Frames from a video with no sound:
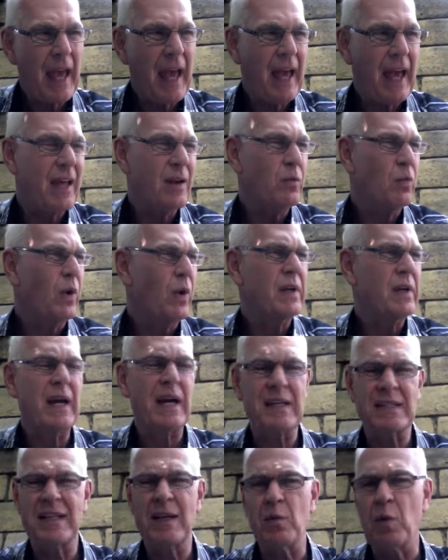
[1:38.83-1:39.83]
And one
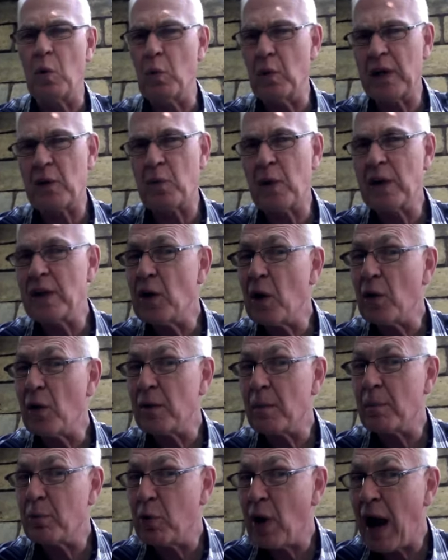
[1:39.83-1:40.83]
guy said, "Well, Rick, we know
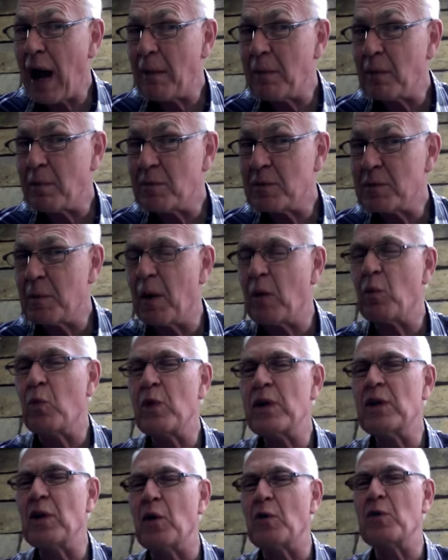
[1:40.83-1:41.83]
the problems, but
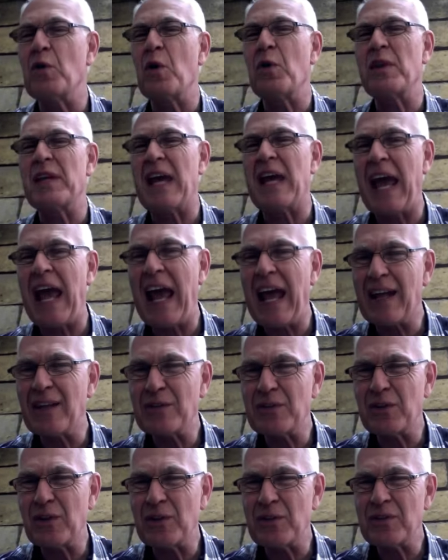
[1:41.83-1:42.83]
we don't know the
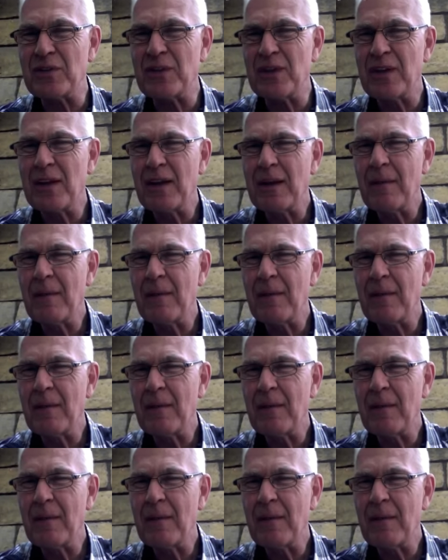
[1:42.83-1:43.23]
answers."